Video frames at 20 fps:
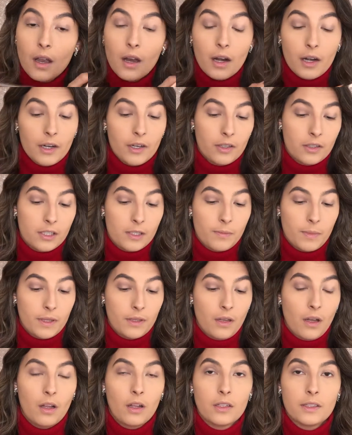Are you gonna spend
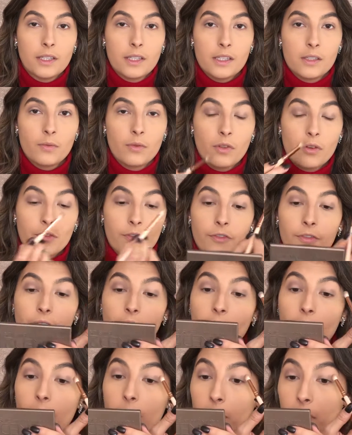the holidays with your
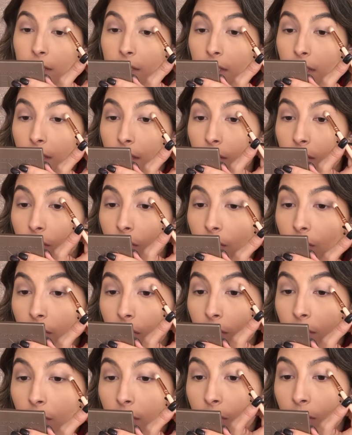family,
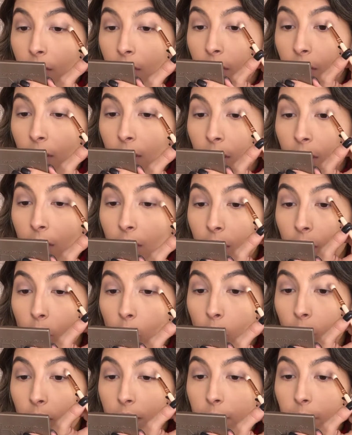or
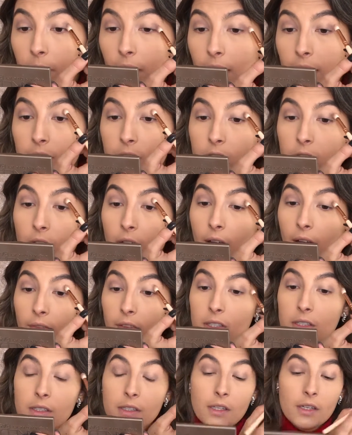what plans do you have
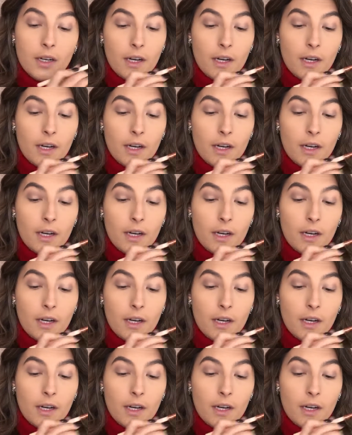this year?